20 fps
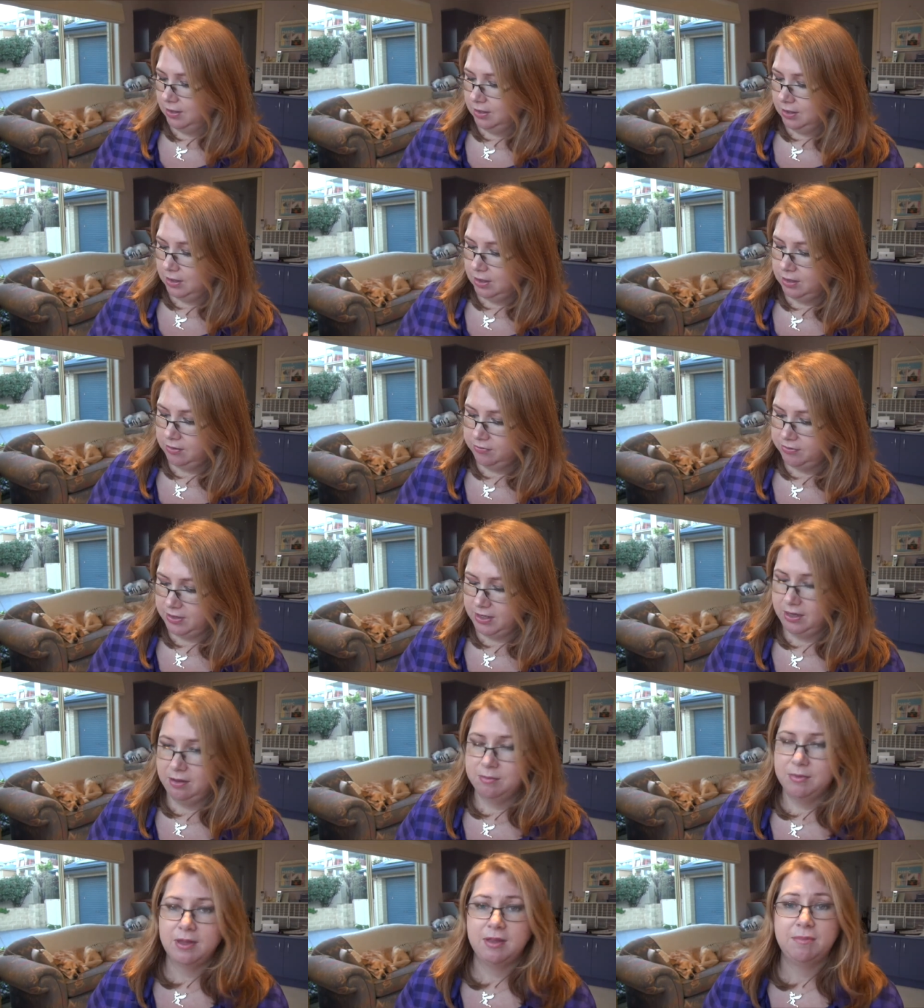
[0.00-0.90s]
Love
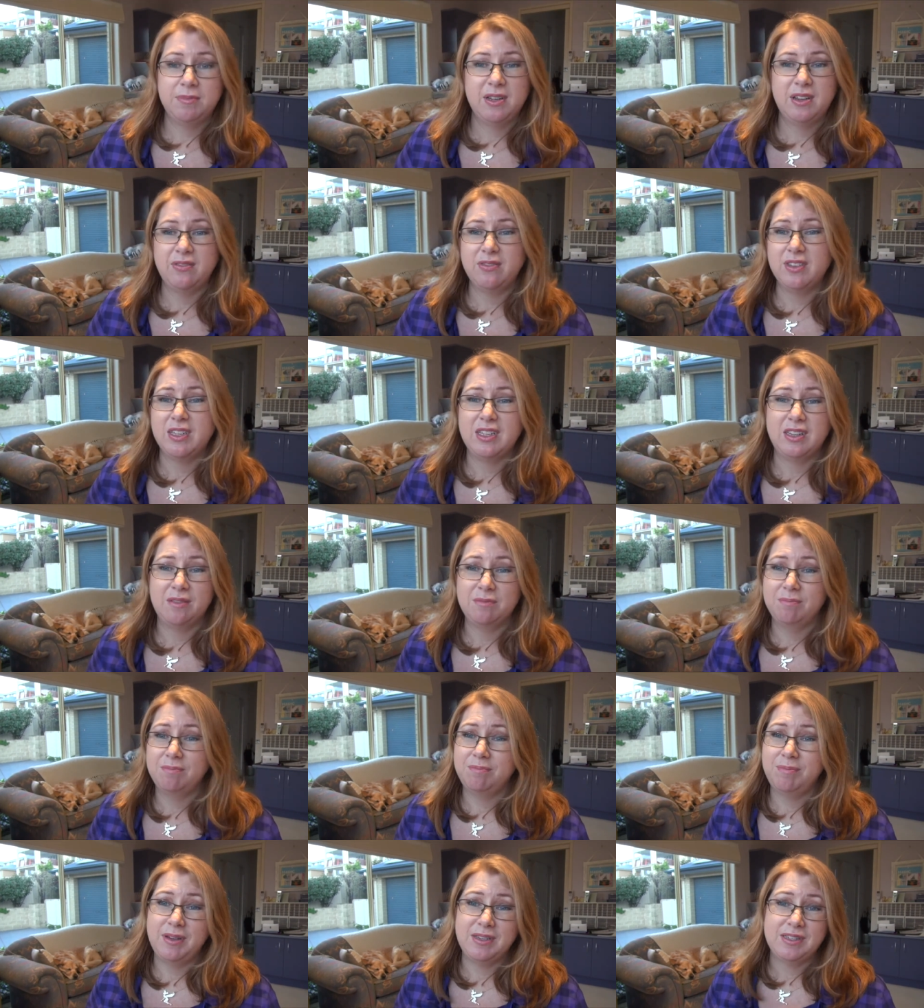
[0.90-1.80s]
them. They're definitely the
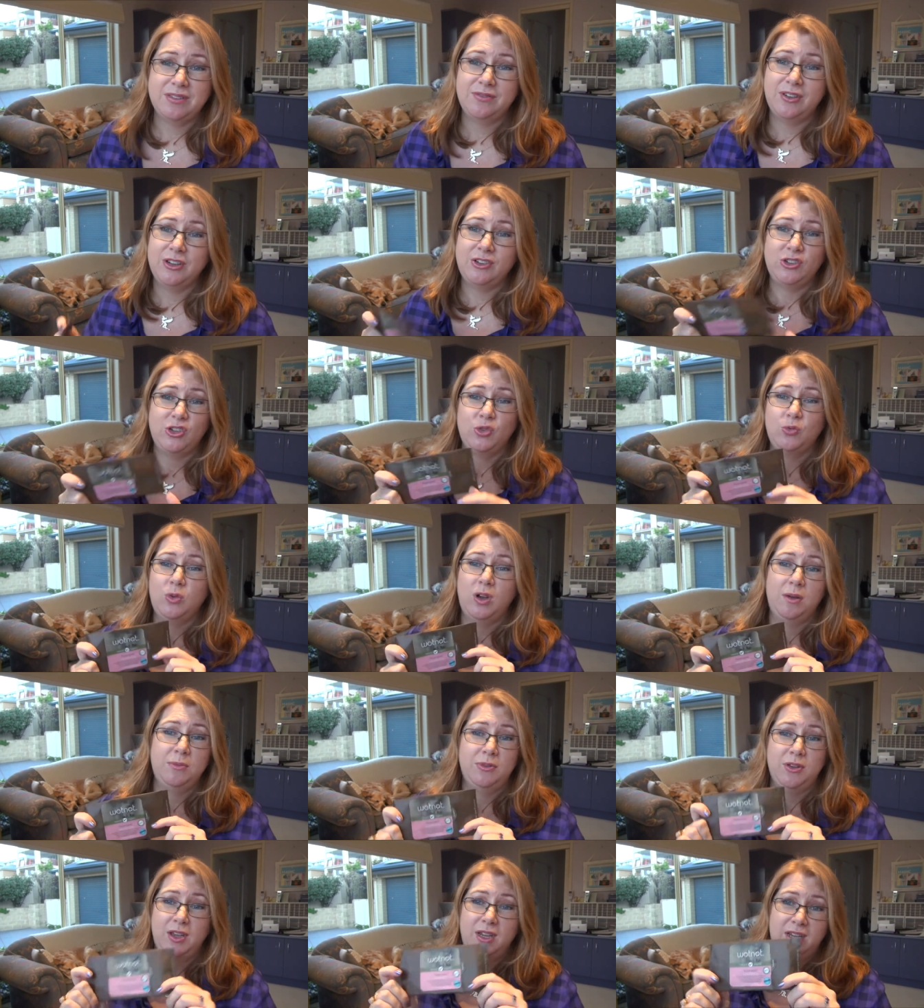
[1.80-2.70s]
best facial
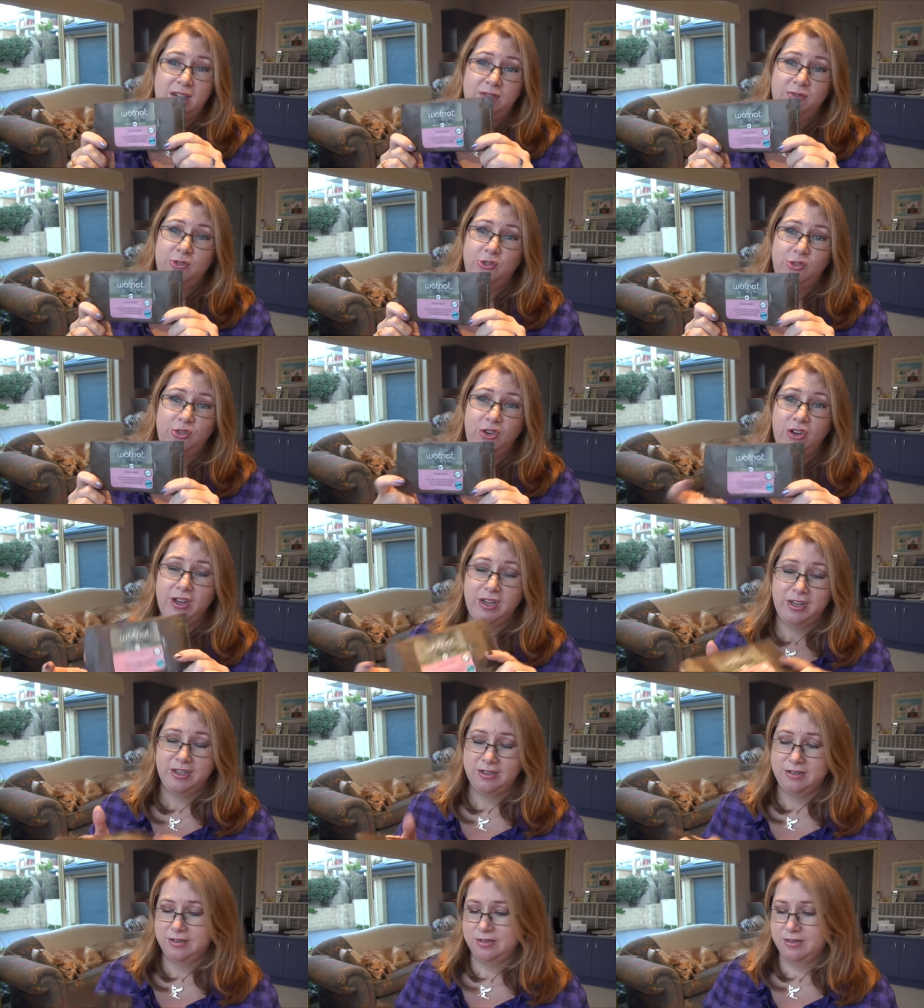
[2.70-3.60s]
wipes I have tried.